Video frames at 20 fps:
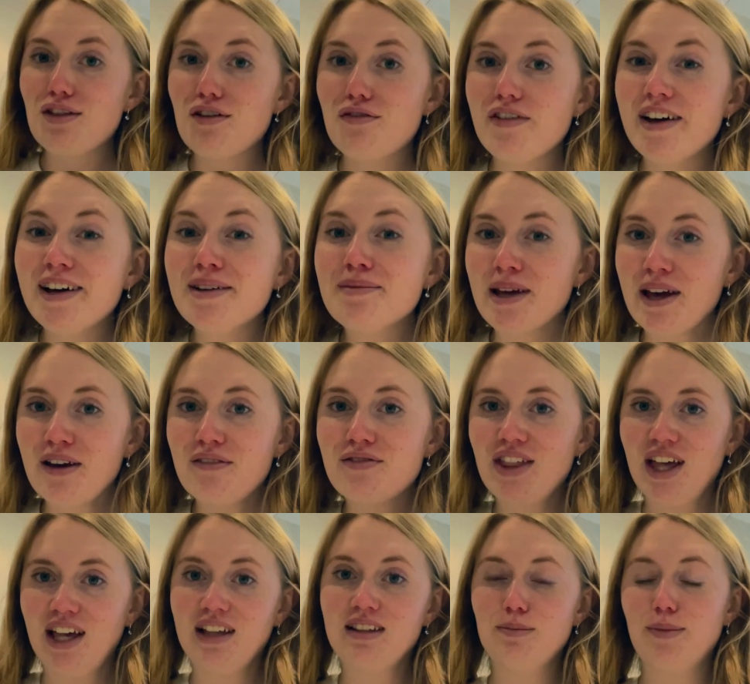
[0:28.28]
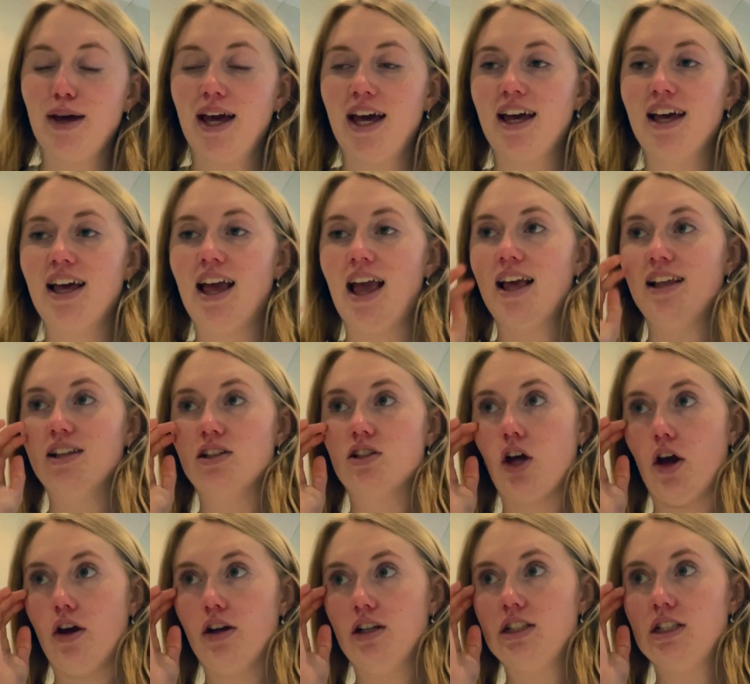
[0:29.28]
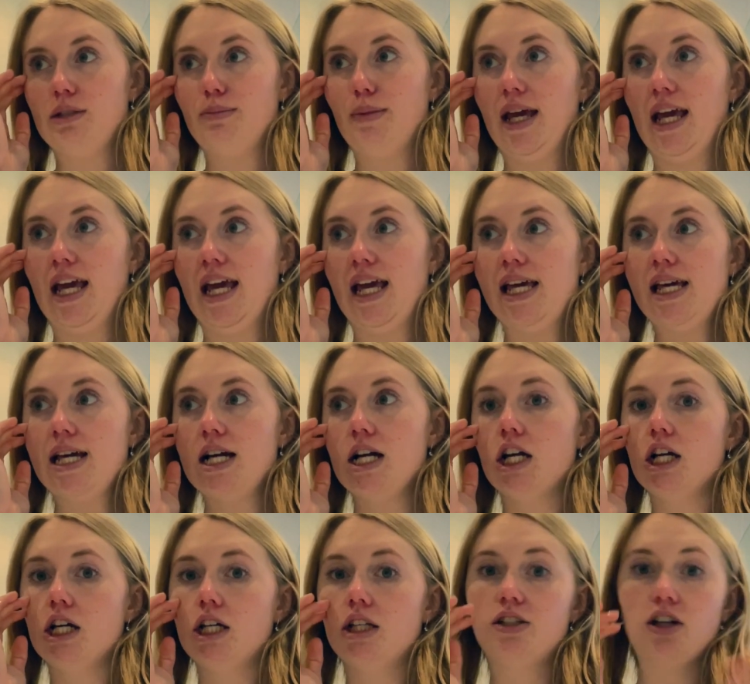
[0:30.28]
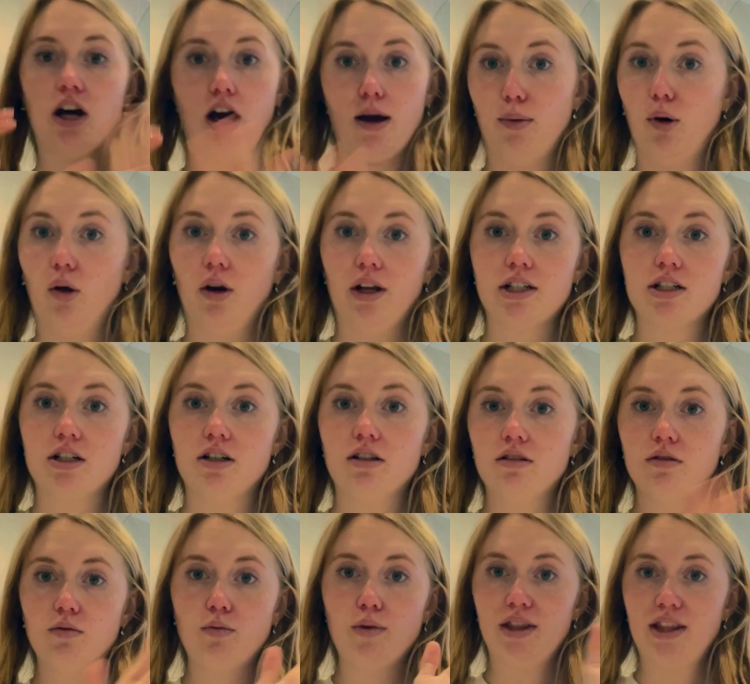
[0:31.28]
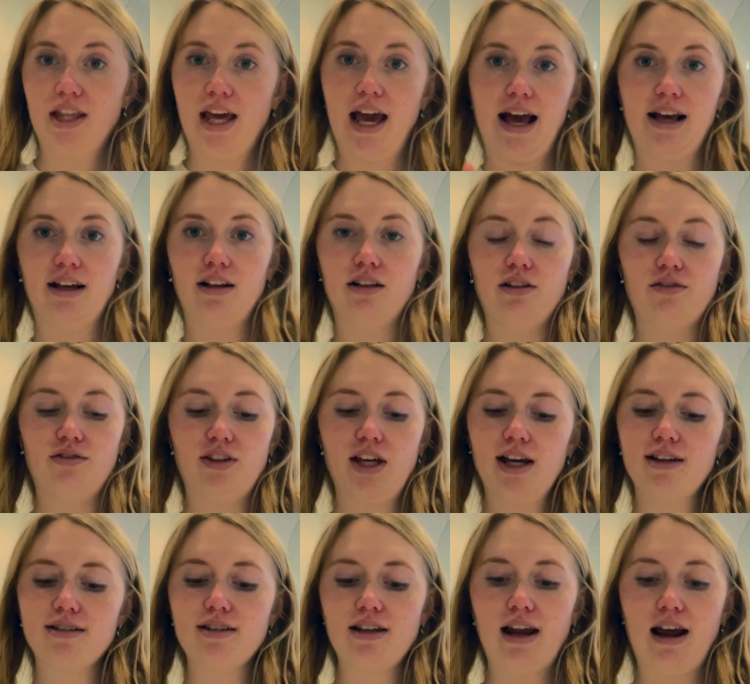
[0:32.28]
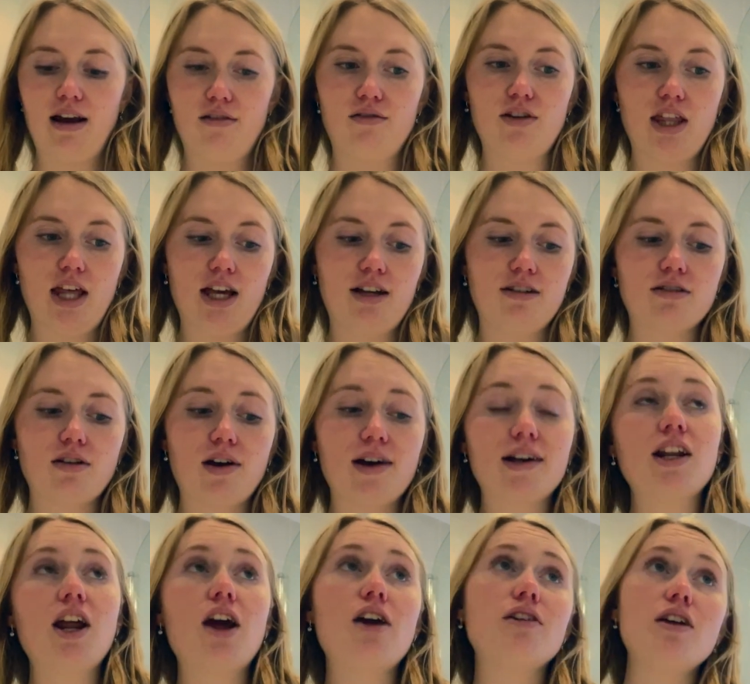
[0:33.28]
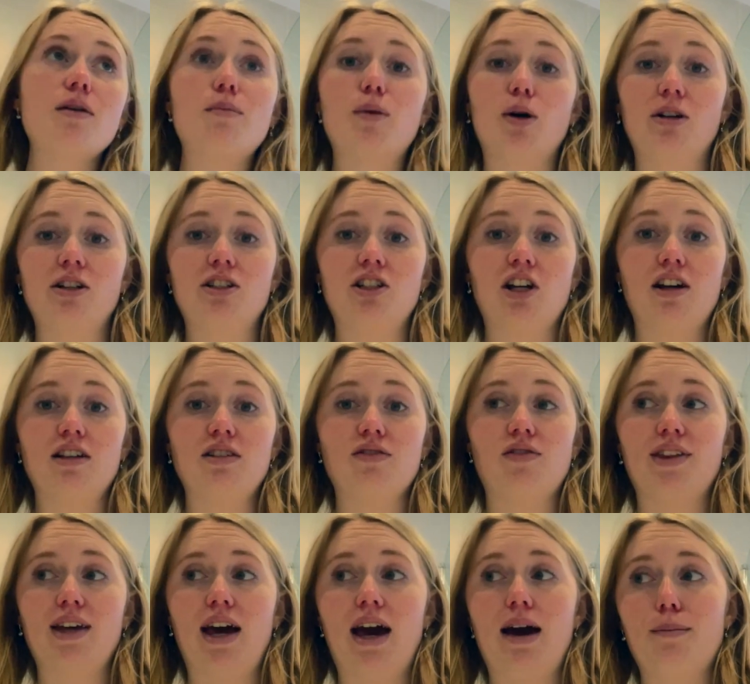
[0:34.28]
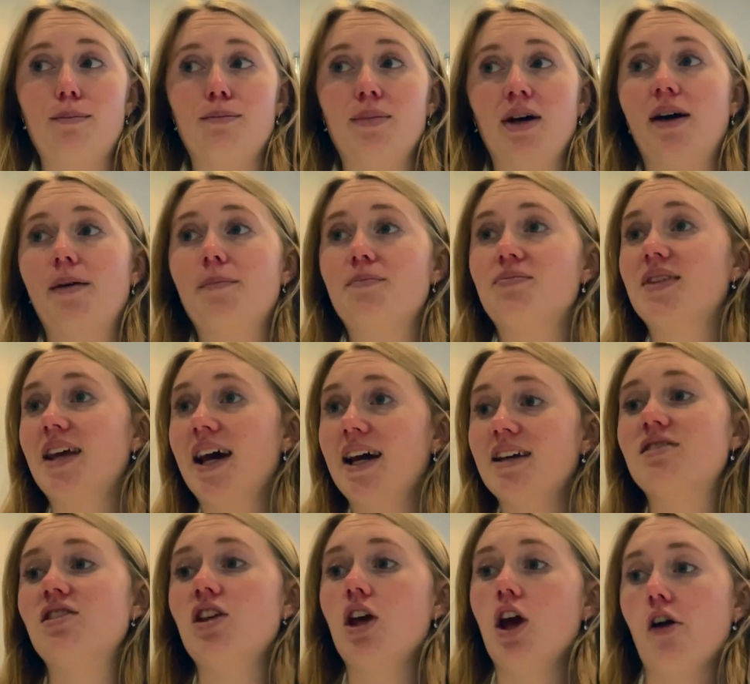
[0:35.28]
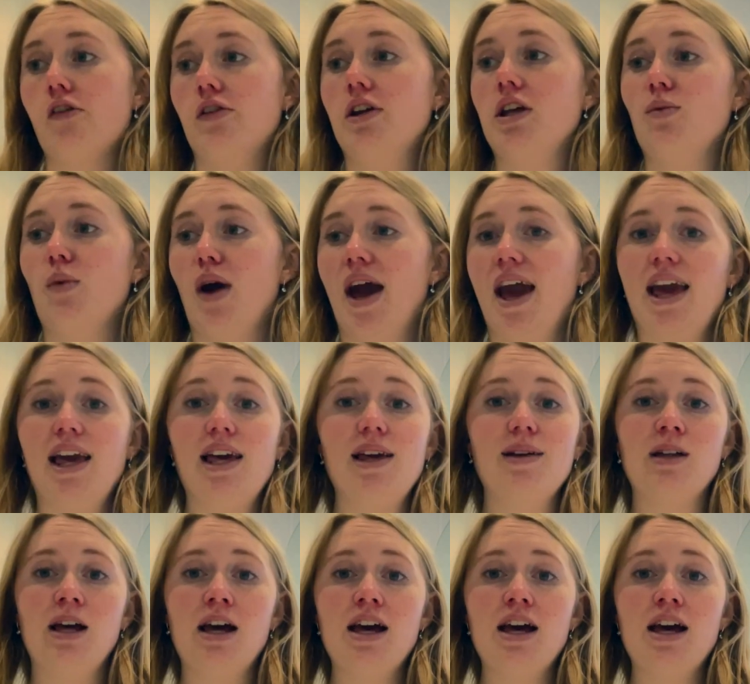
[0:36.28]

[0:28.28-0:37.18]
the filming of this bit is going to be diabolical with the angle of this and everything, so I can only apologise for that, but that is the only way